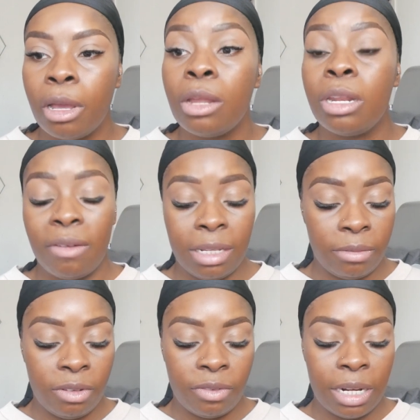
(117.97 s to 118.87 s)
Oh no, there it is.
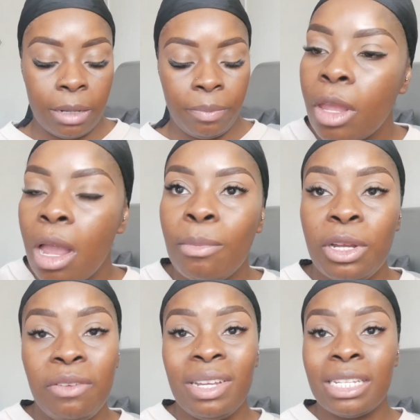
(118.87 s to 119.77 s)
I just find it. I'm going to
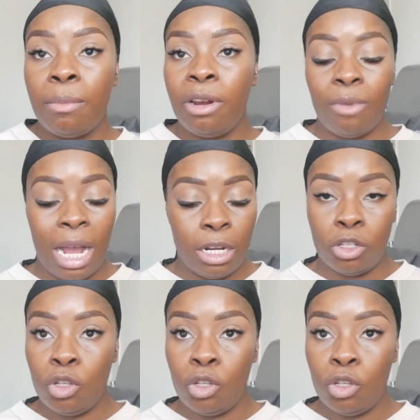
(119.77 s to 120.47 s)
give you an example of what I do.